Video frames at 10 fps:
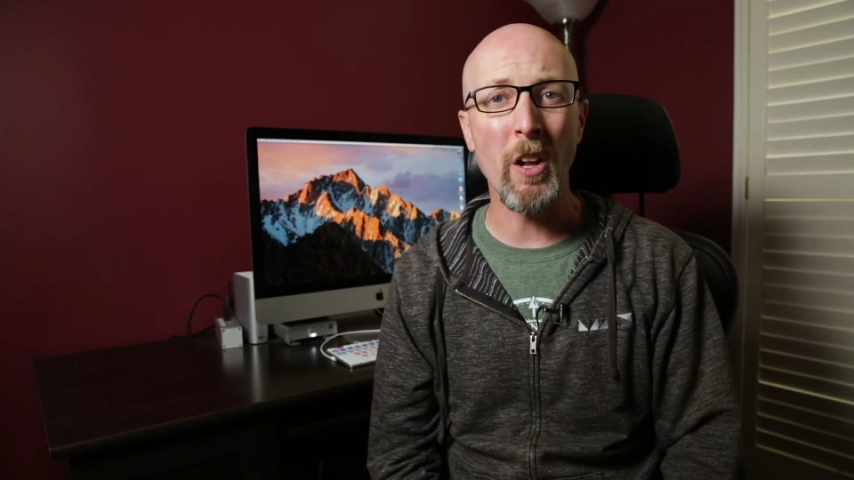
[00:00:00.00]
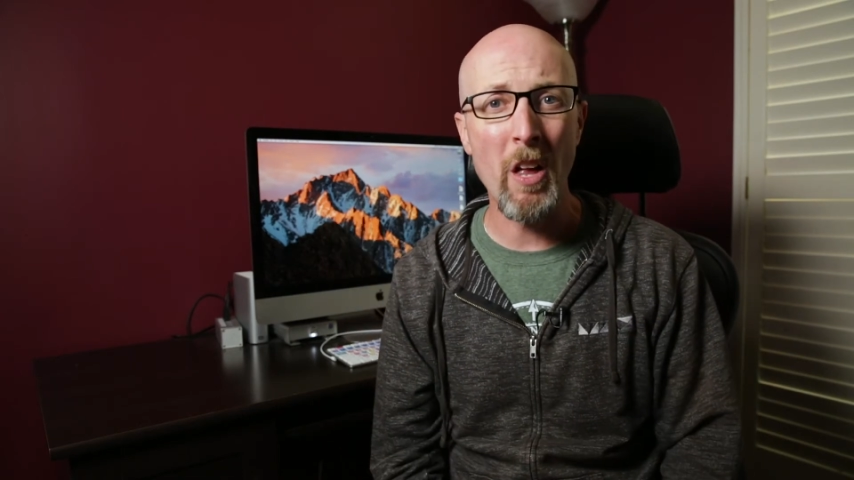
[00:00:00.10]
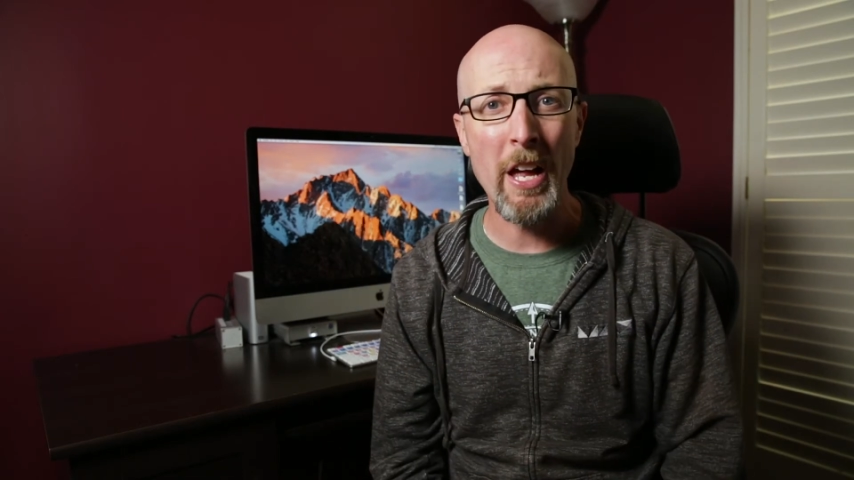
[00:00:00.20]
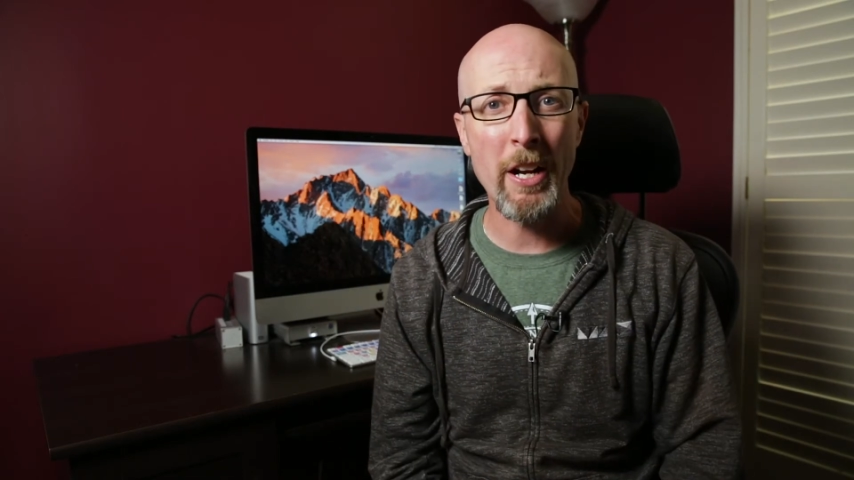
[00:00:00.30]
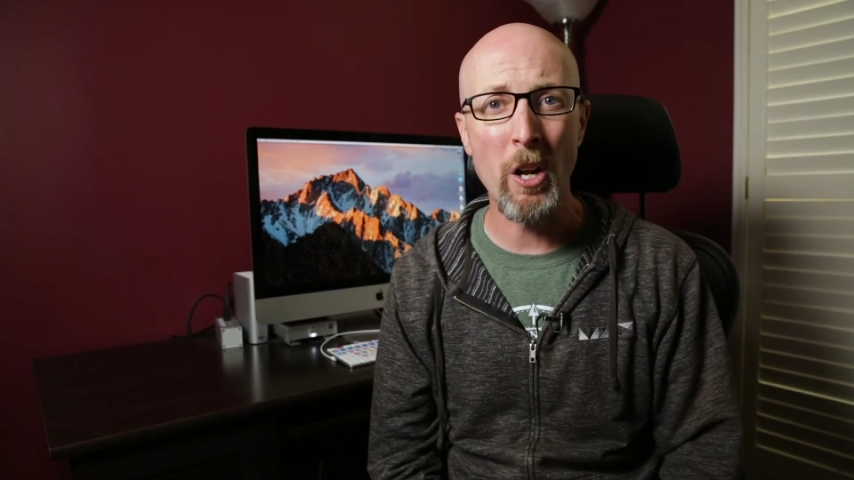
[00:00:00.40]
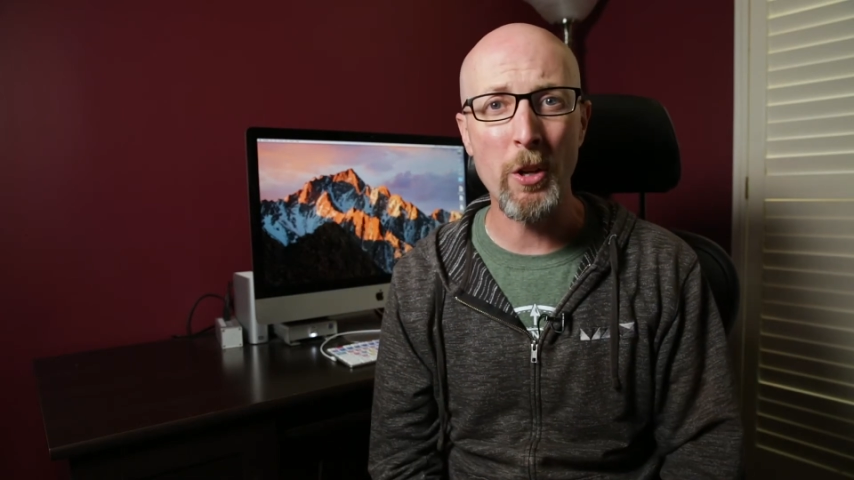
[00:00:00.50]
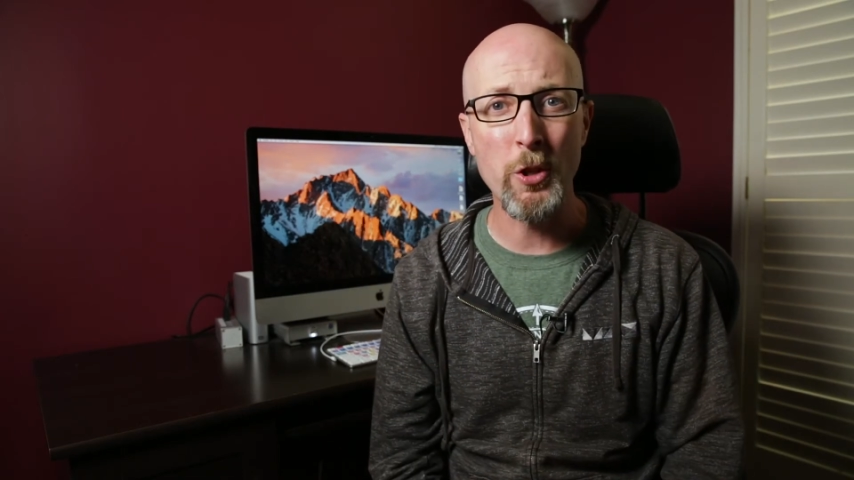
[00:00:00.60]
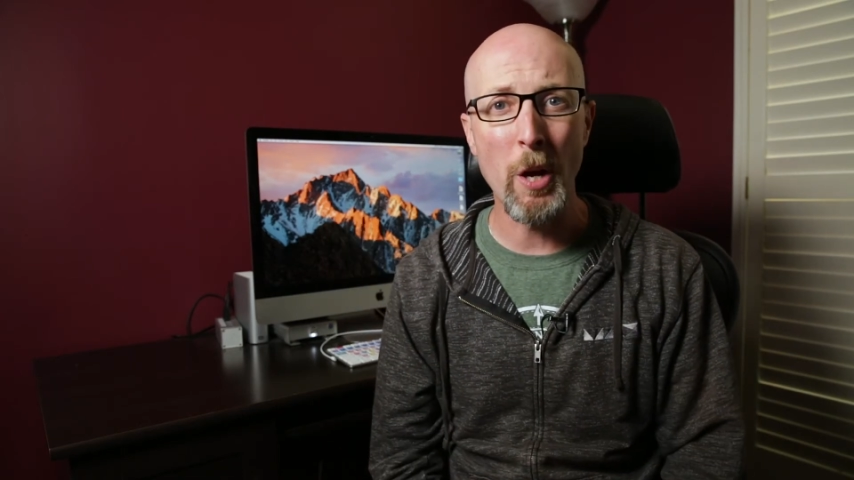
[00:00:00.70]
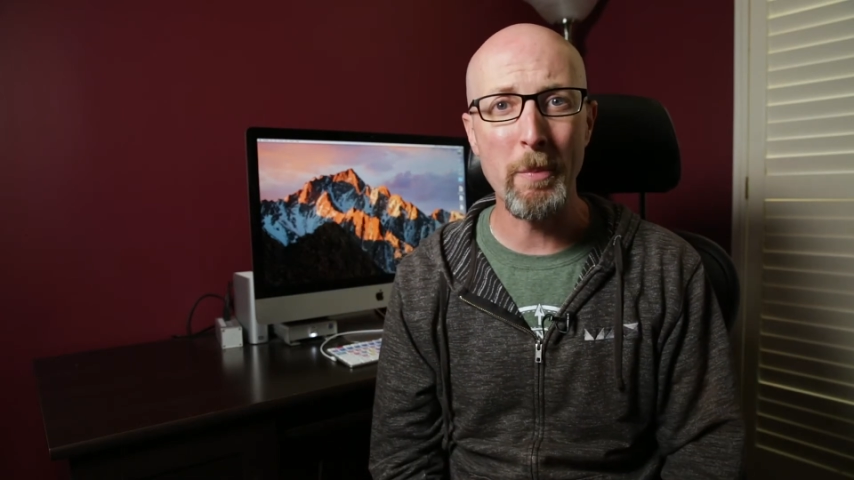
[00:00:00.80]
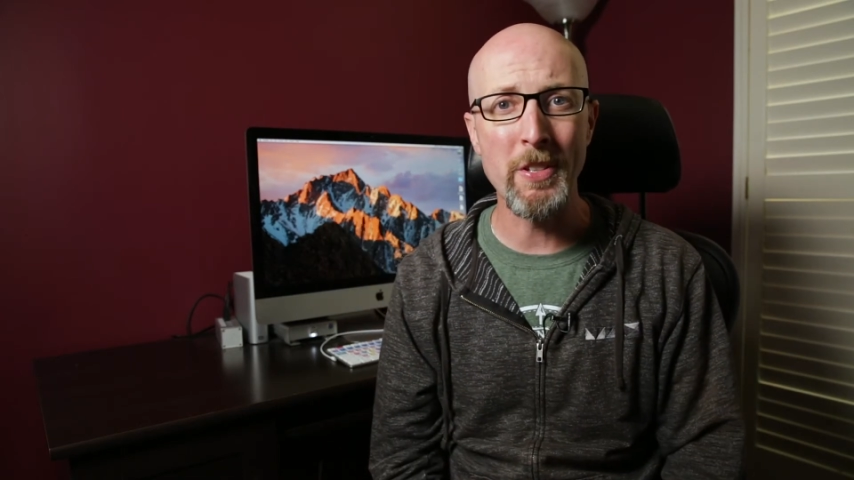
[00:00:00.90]
client calls
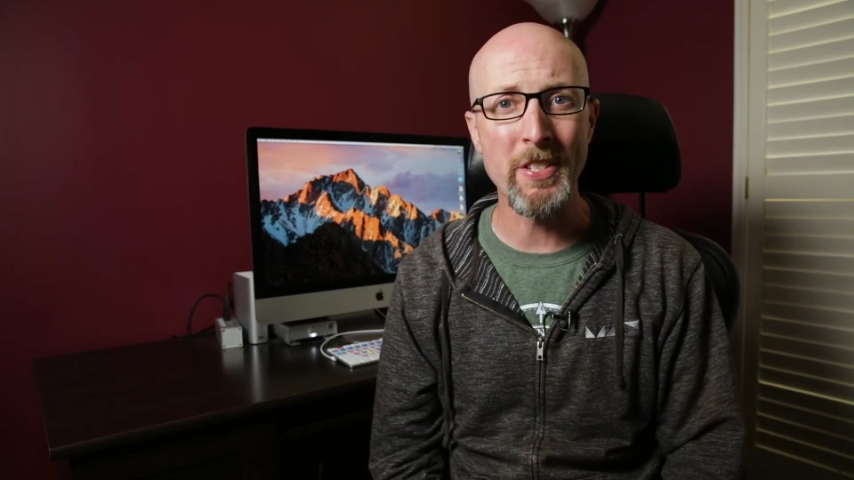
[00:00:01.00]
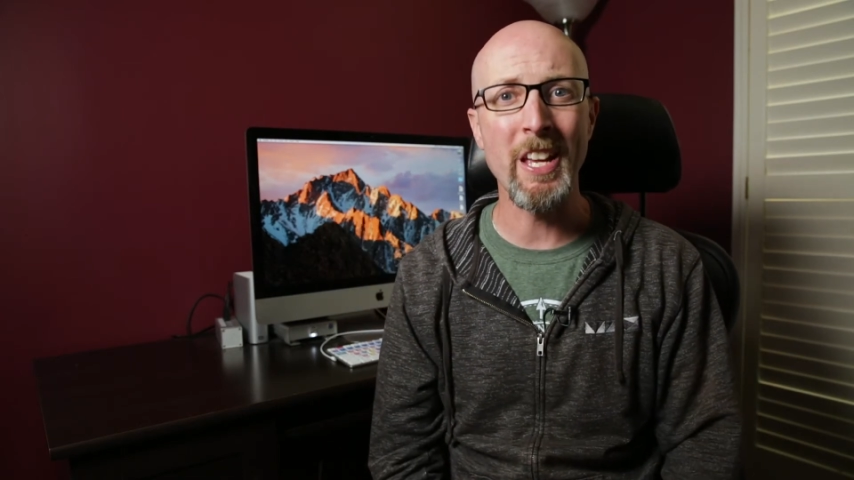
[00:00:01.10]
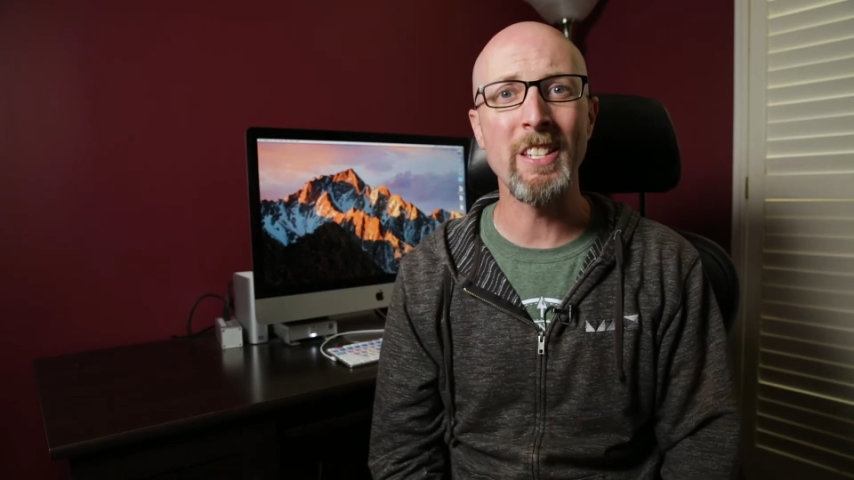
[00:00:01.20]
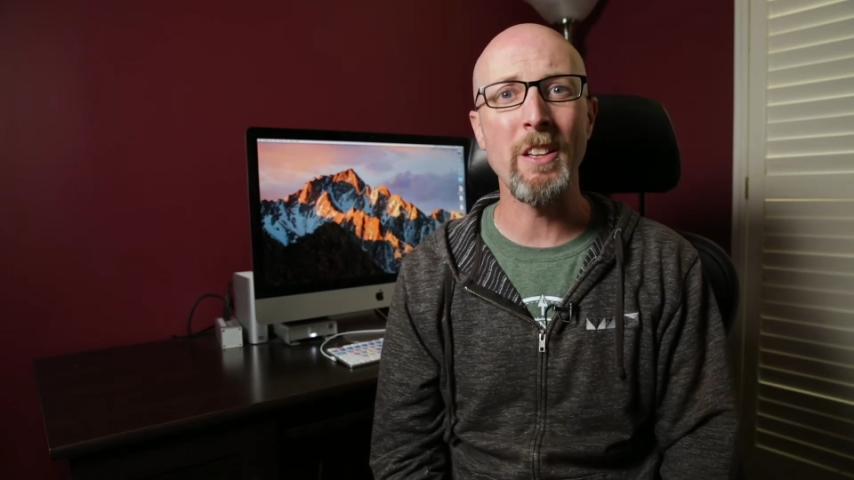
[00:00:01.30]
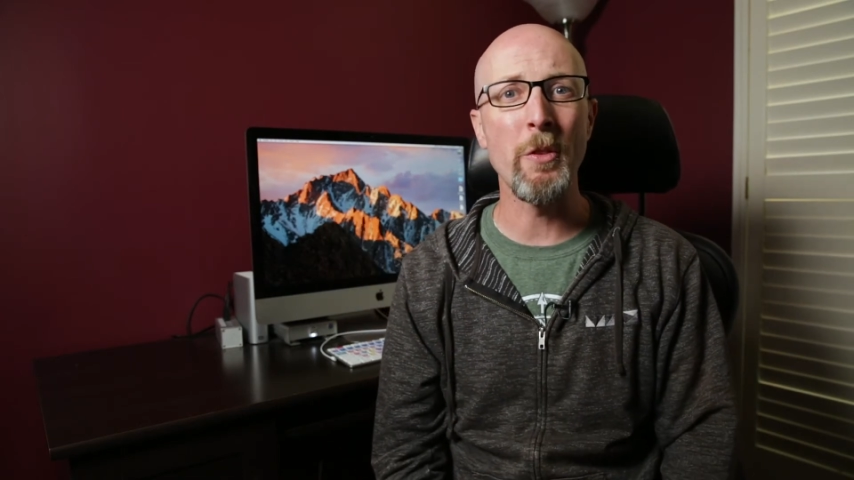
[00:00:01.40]
you up and says